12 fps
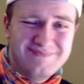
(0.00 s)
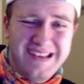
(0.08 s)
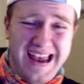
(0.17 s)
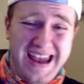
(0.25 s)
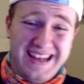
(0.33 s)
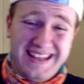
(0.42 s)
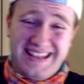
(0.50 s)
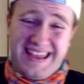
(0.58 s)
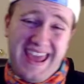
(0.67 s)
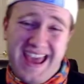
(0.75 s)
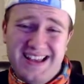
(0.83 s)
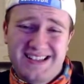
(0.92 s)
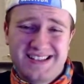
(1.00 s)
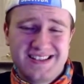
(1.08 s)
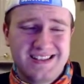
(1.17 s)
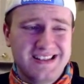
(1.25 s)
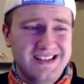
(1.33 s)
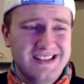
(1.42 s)
I
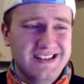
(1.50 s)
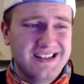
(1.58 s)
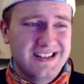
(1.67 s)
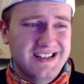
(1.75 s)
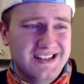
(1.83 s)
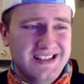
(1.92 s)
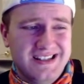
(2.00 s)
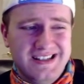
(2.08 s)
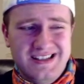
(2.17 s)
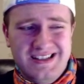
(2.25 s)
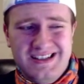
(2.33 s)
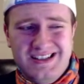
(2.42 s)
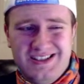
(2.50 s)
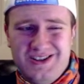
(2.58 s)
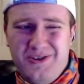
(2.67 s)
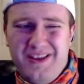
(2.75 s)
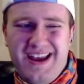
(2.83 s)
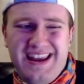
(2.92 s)
guess. So,
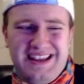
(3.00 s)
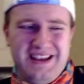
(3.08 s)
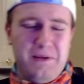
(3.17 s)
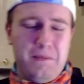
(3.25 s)
like,